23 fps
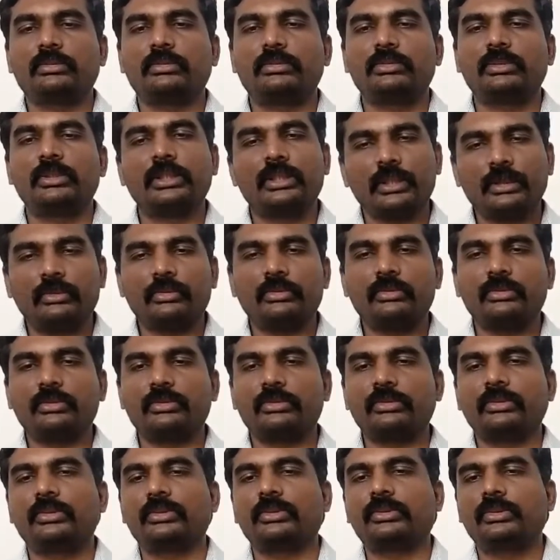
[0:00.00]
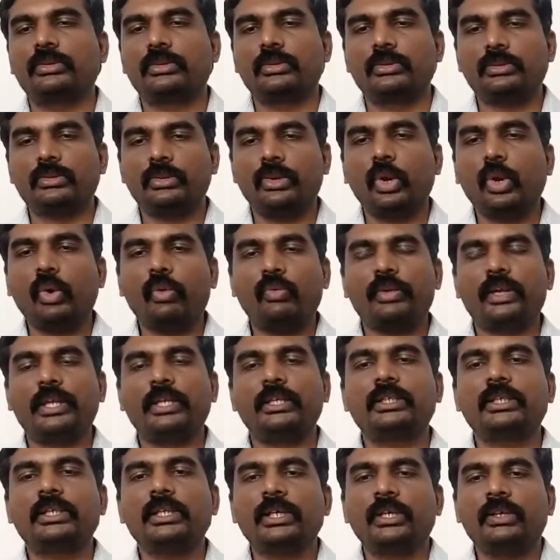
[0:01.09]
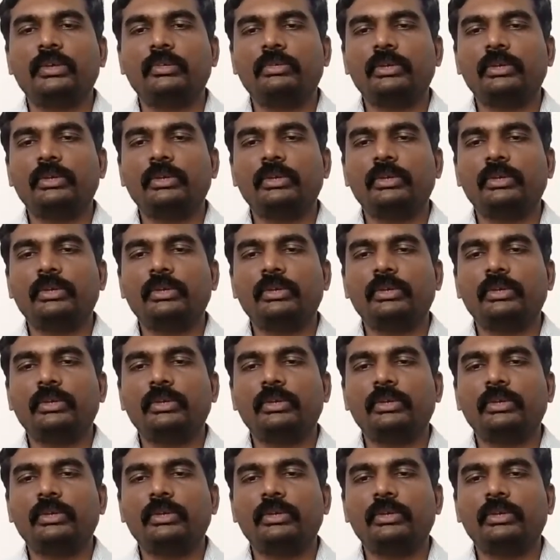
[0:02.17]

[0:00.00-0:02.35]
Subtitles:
with a low weight,